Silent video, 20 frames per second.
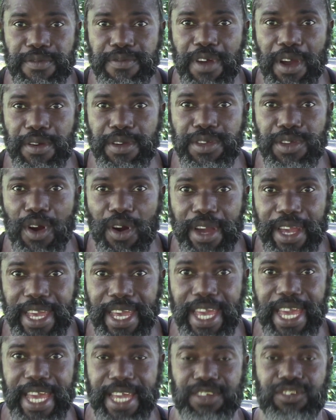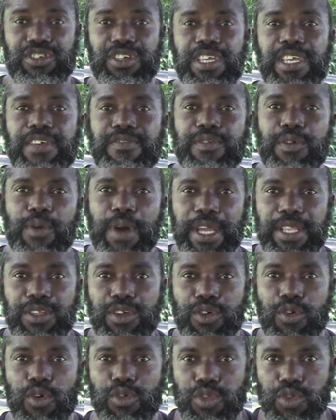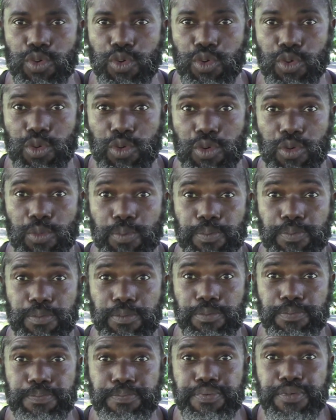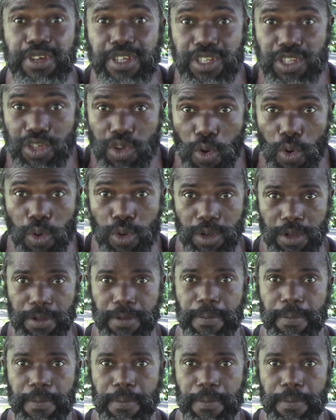very young age, even when you go to preschool,